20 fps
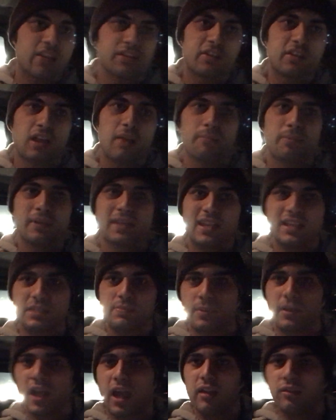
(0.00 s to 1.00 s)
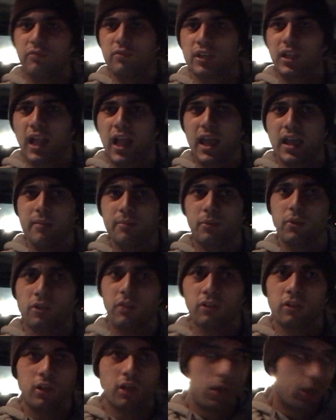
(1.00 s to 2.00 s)
other company has been
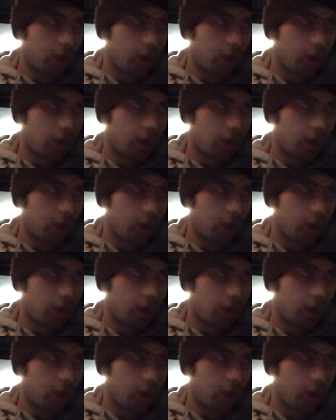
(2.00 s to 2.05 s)
unreliable,